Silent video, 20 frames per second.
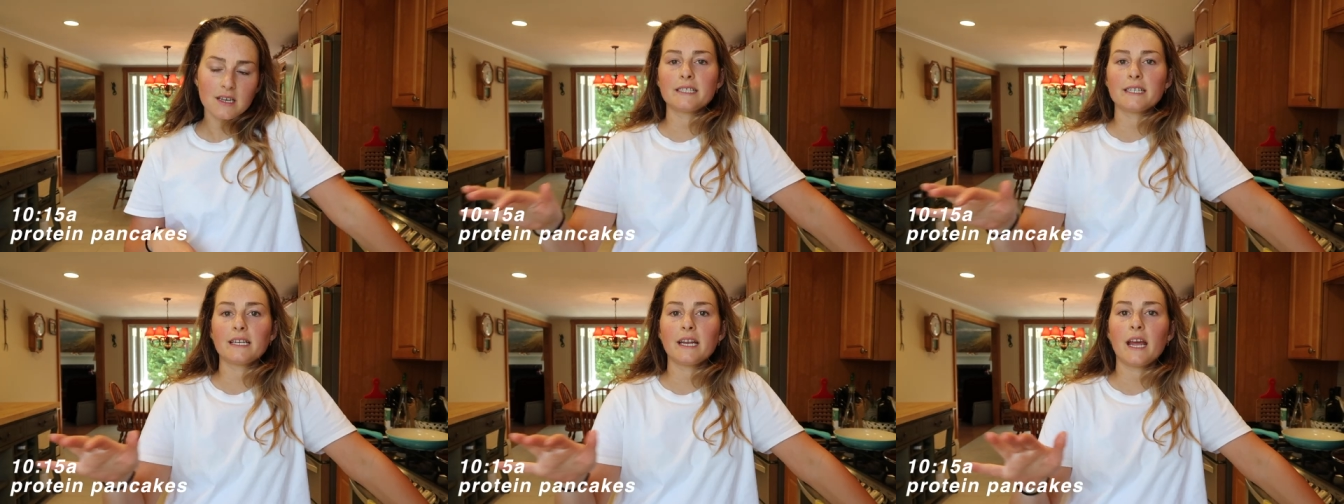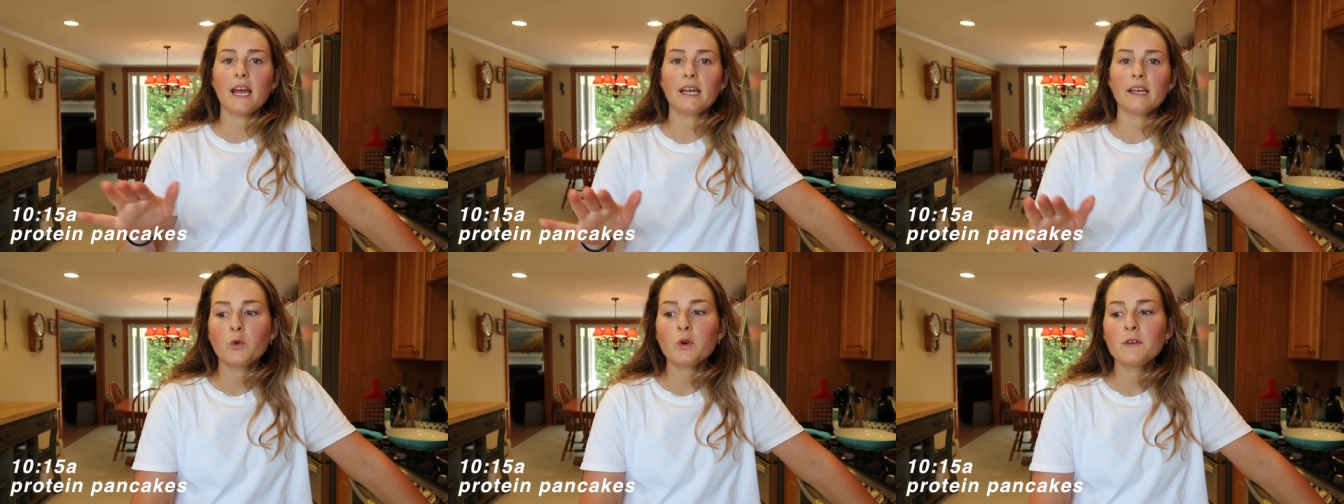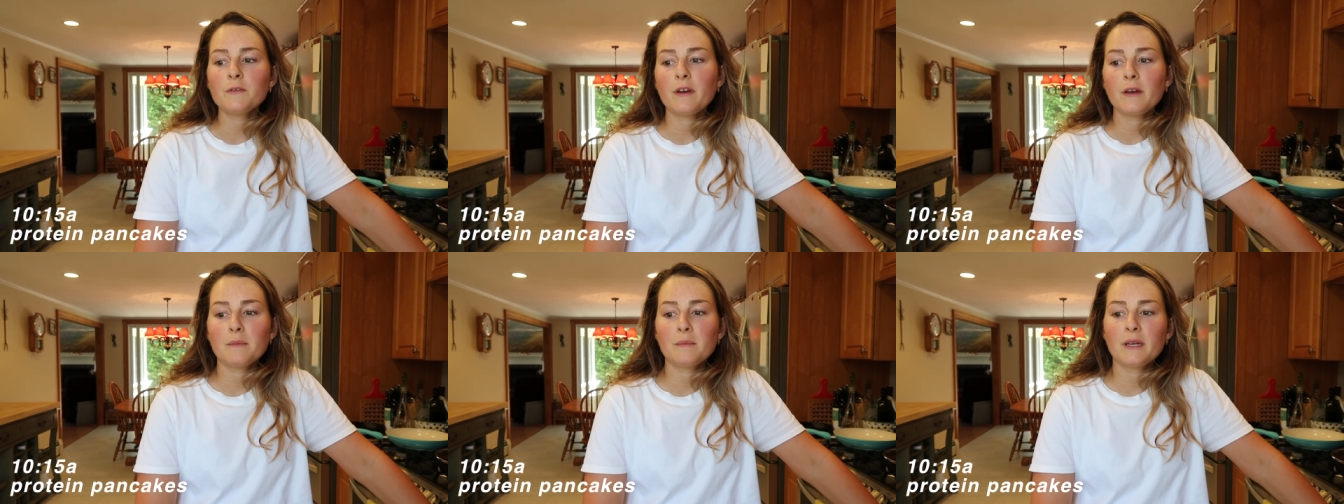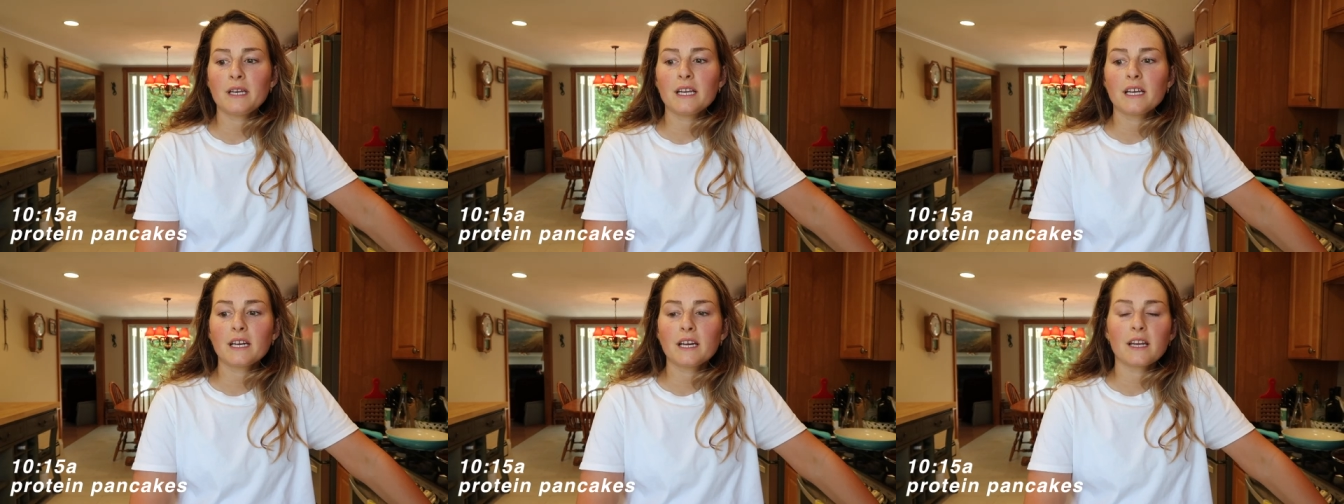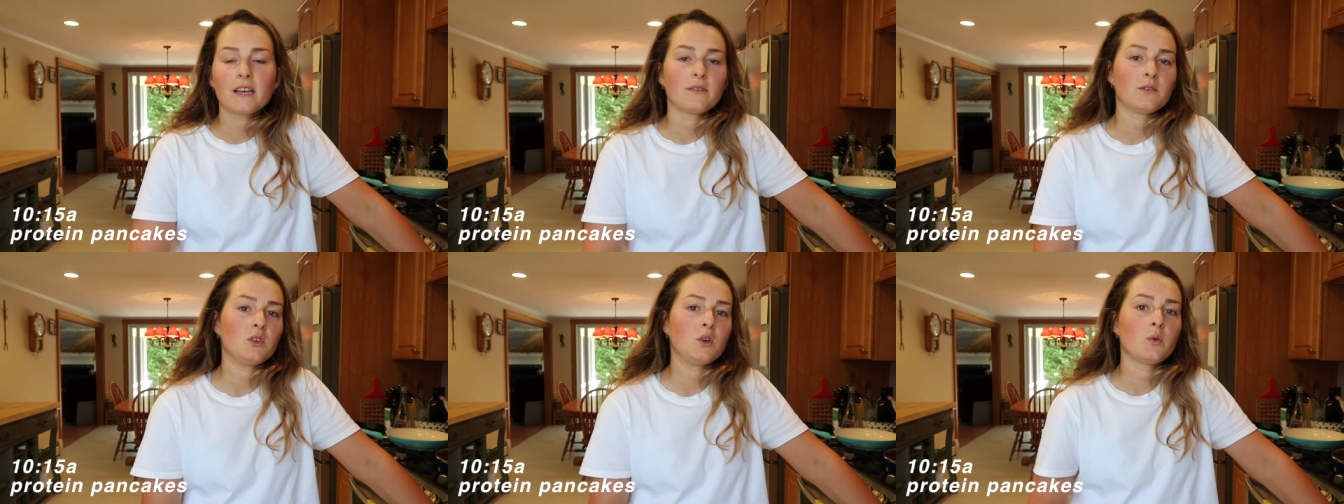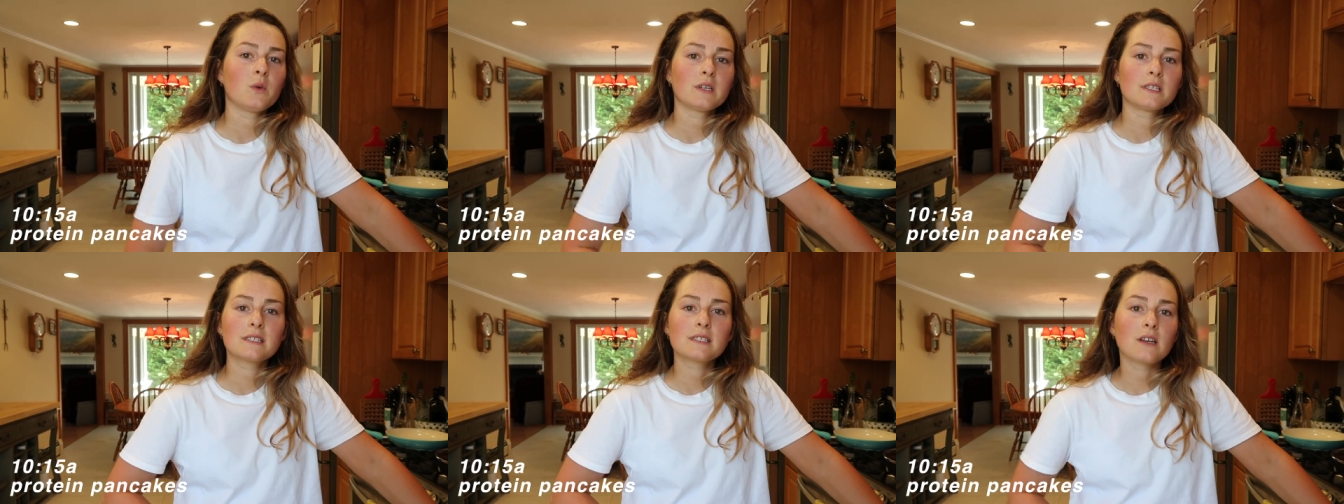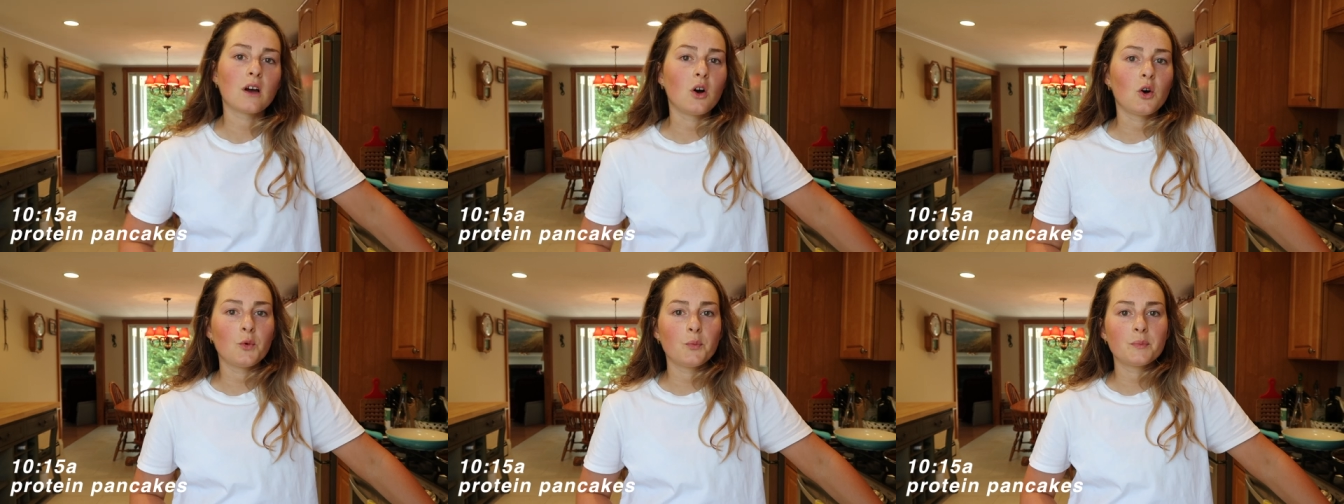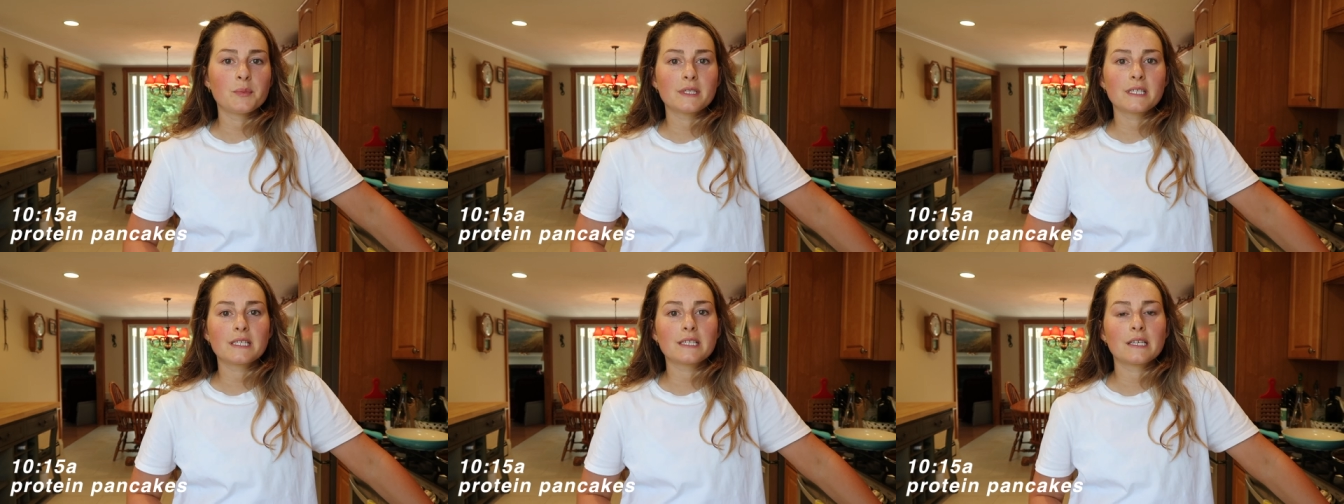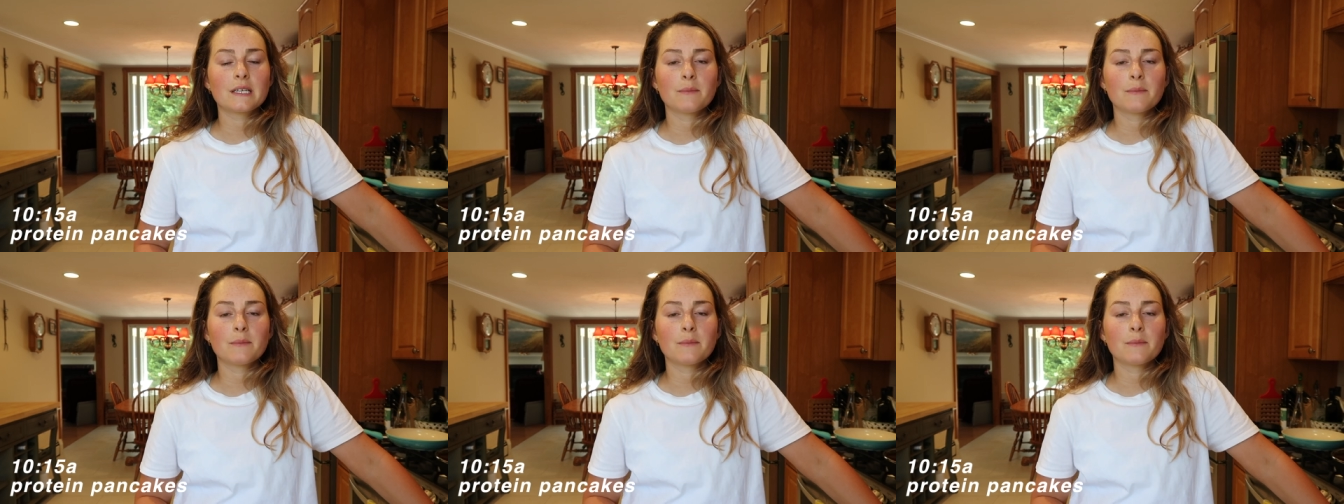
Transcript: I did a 45 minute kind of yoga sculpt